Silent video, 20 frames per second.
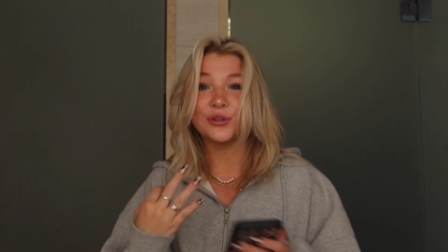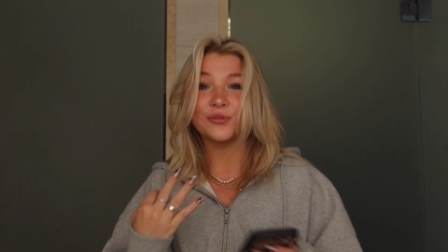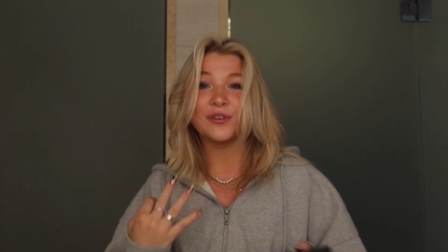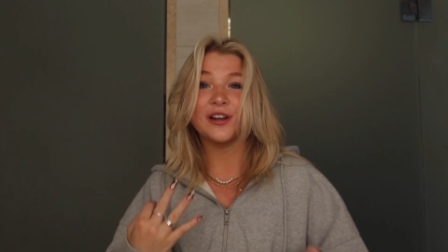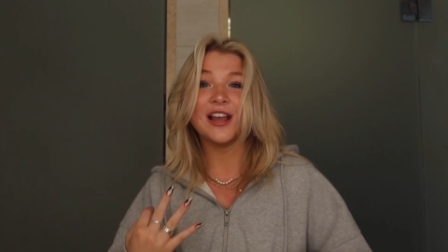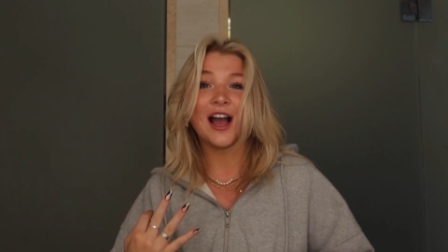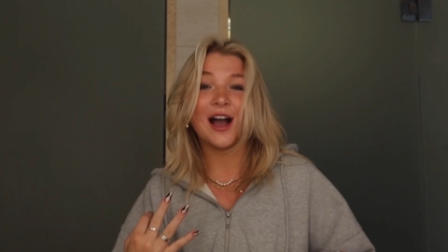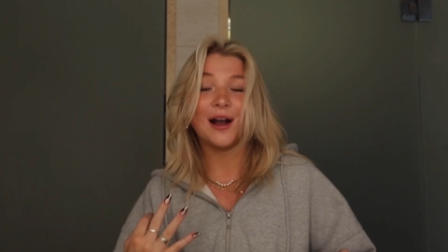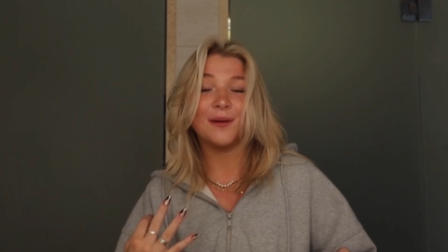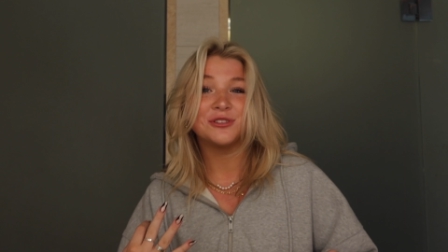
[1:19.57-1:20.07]

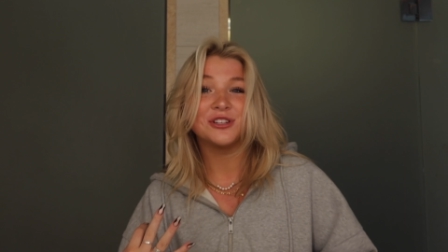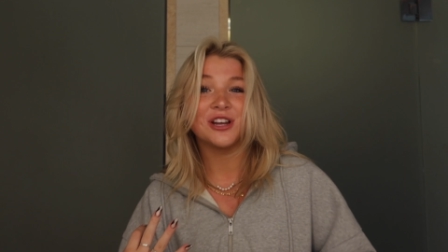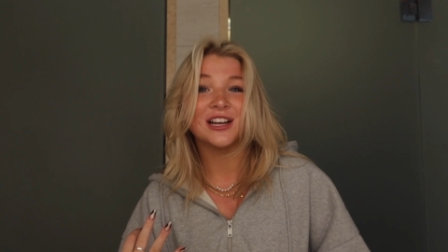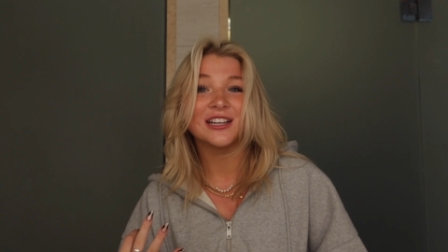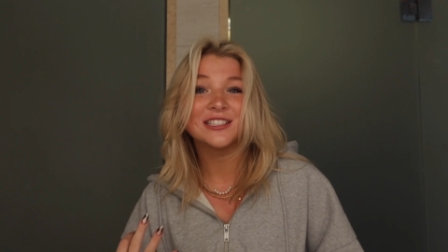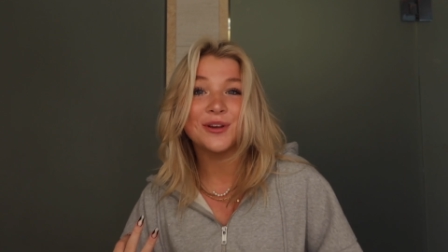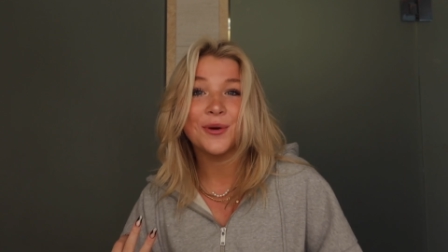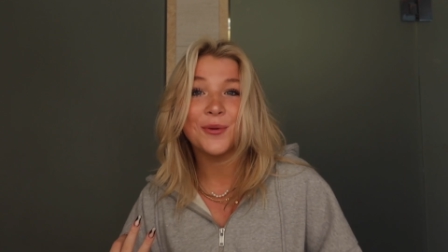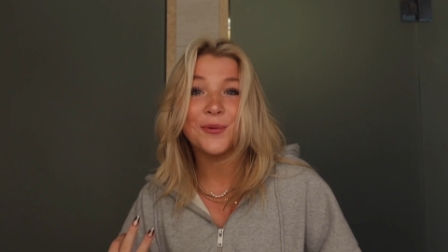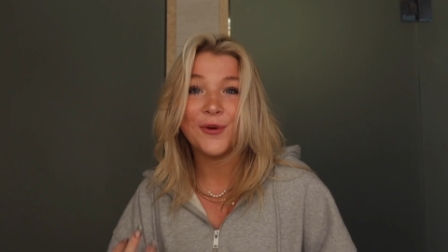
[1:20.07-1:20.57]
three
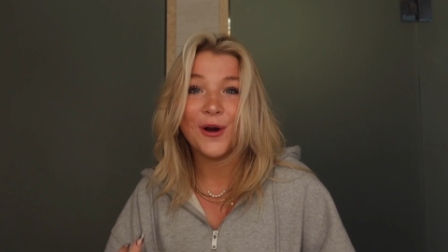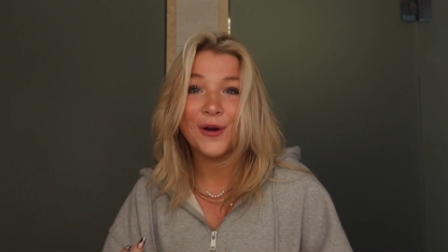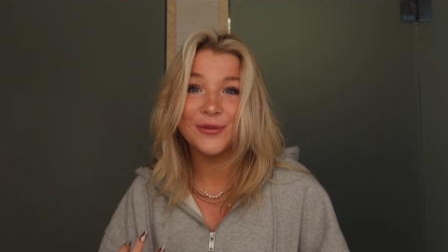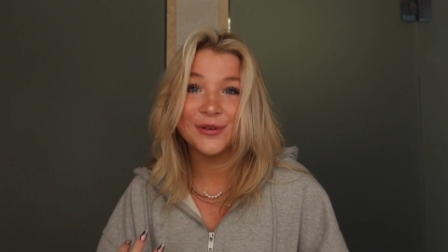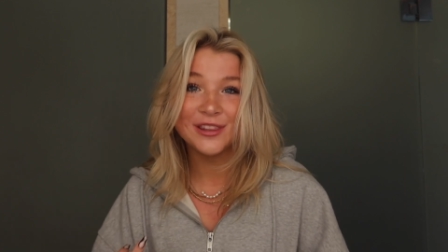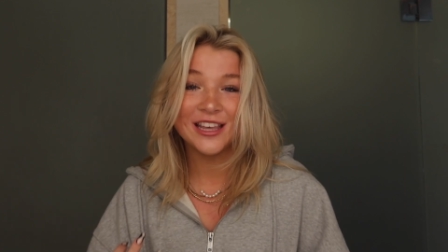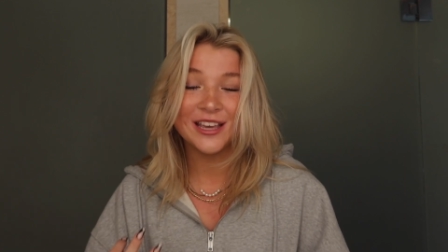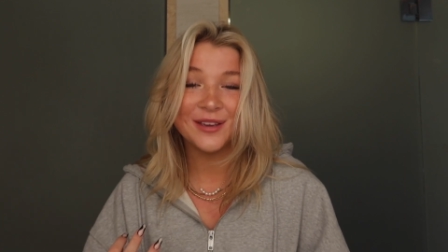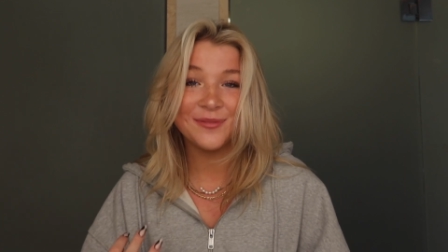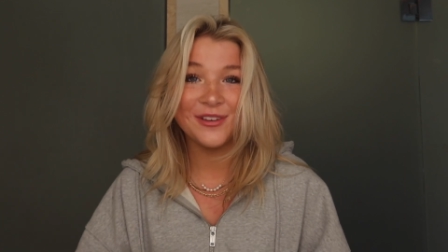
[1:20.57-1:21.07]
objects, what
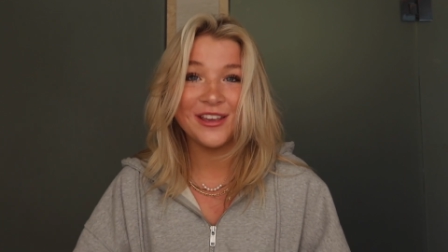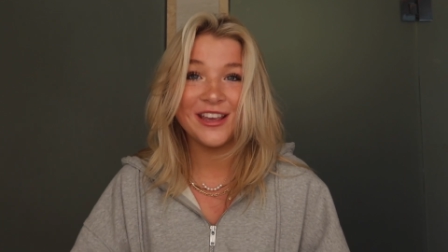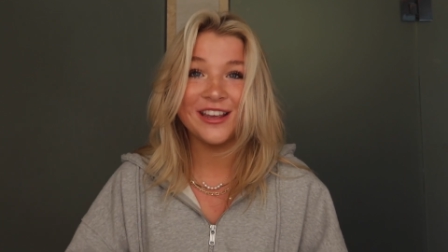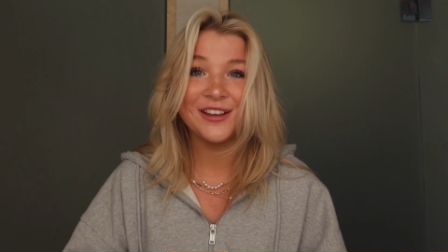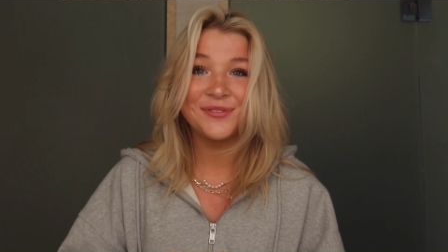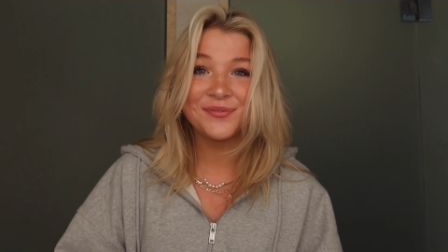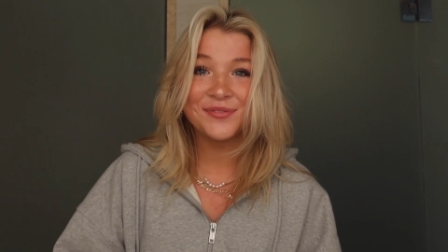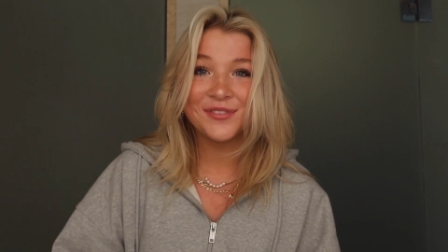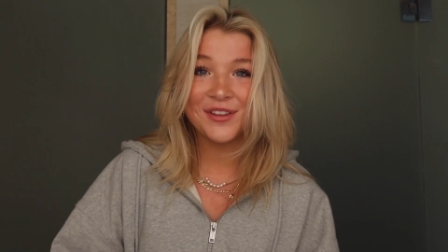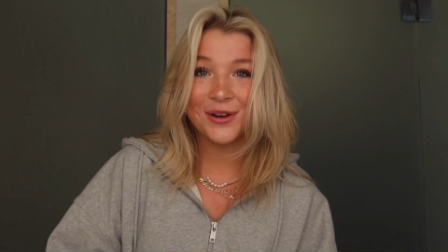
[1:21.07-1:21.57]
would they
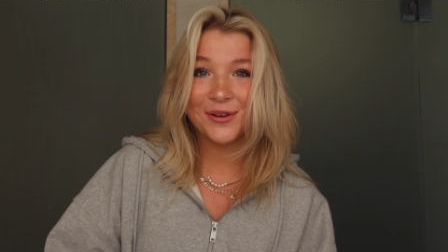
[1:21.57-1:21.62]
be?